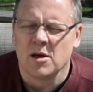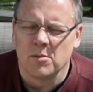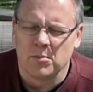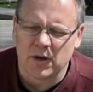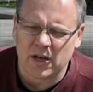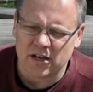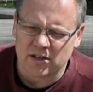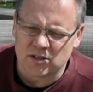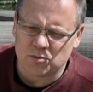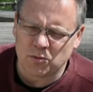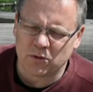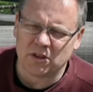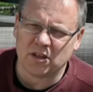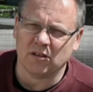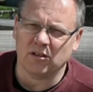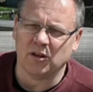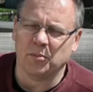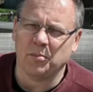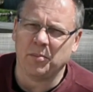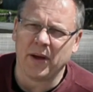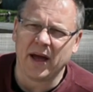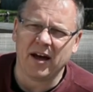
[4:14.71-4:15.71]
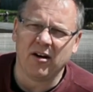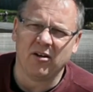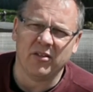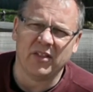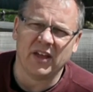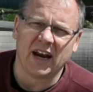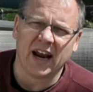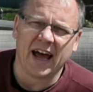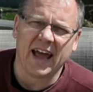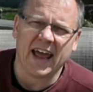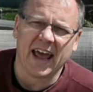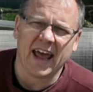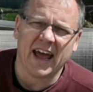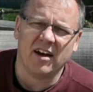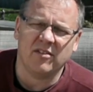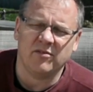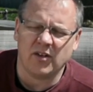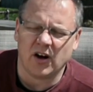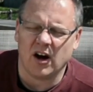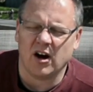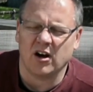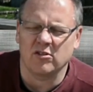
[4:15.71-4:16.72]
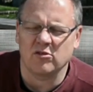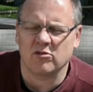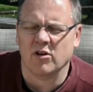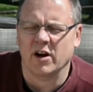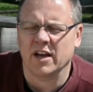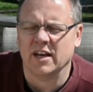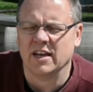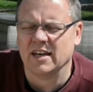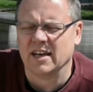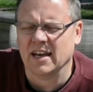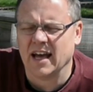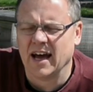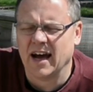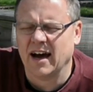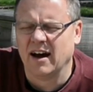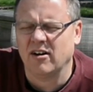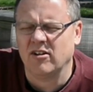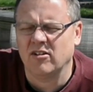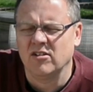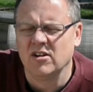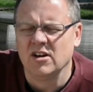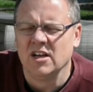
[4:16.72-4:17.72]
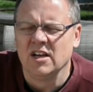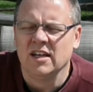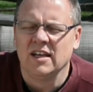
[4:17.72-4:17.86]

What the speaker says: Because with the lapel that I have on right now,